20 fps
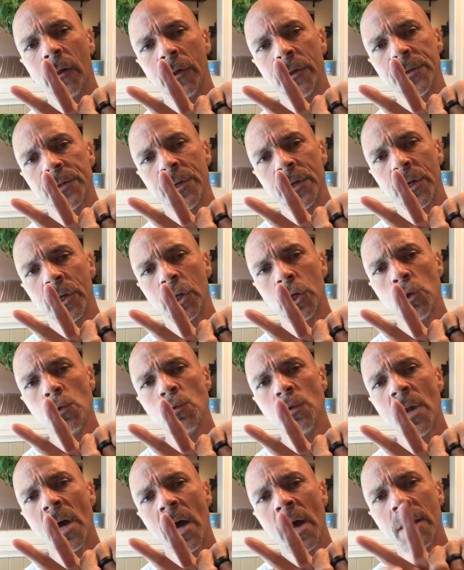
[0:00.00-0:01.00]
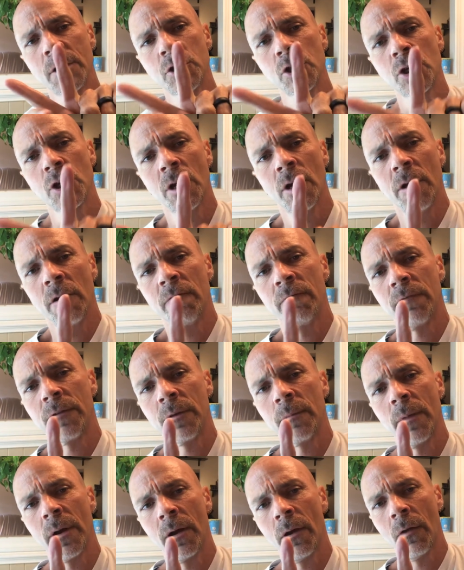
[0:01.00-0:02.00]
is an acute notch,
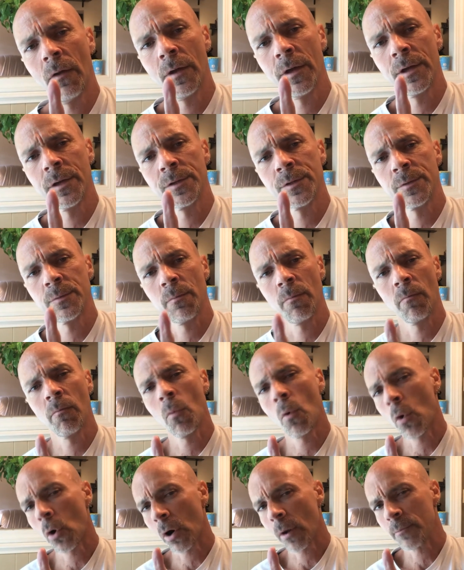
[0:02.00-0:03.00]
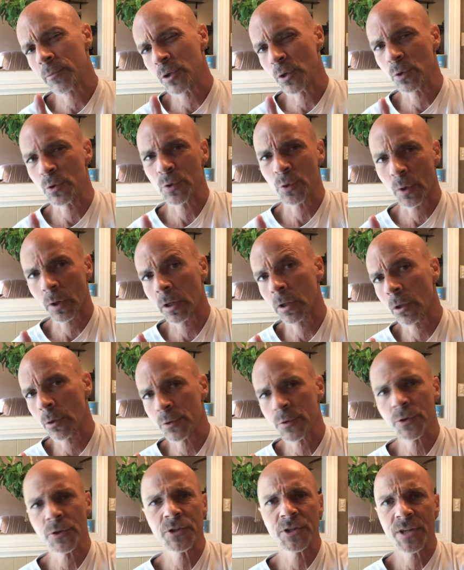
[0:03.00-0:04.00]
female is more obtuse, or
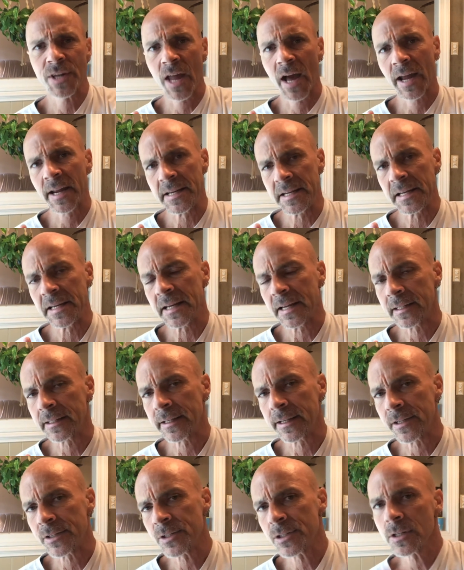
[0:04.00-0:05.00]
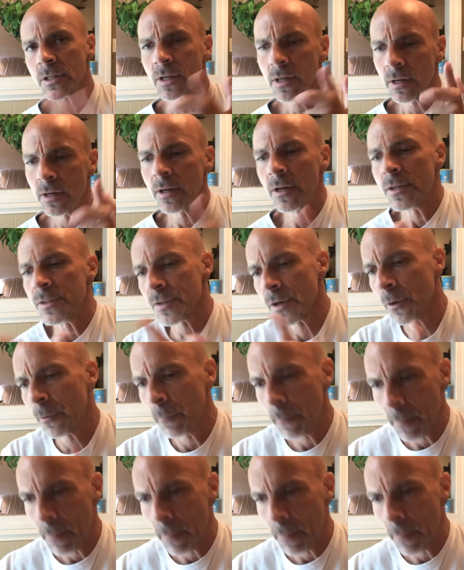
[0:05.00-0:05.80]
closer to 90 at least. So